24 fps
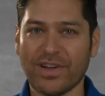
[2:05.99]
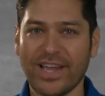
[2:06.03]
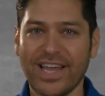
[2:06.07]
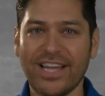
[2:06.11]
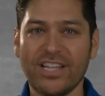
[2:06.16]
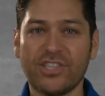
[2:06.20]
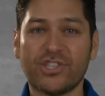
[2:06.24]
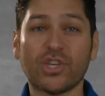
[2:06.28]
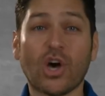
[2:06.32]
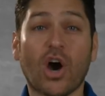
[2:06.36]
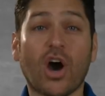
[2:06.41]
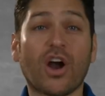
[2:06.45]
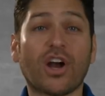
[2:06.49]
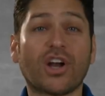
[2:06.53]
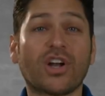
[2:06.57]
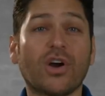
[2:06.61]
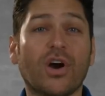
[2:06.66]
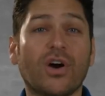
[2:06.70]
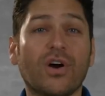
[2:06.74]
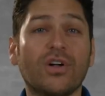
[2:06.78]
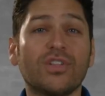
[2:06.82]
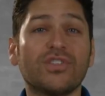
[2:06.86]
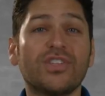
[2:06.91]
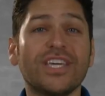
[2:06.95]
heads are
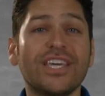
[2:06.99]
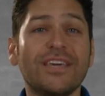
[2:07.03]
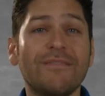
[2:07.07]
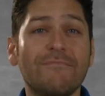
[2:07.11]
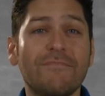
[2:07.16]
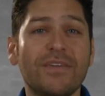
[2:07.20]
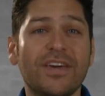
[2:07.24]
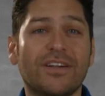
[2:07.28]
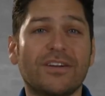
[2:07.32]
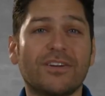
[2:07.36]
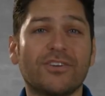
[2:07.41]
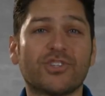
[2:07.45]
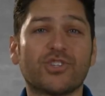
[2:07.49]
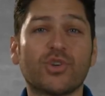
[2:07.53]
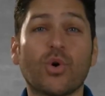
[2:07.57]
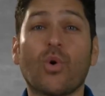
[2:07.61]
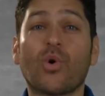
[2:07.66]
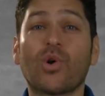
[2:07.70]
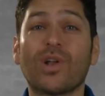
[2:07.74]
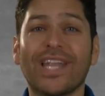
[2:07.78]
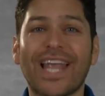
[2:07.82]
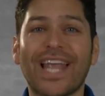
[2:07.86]
called emitters or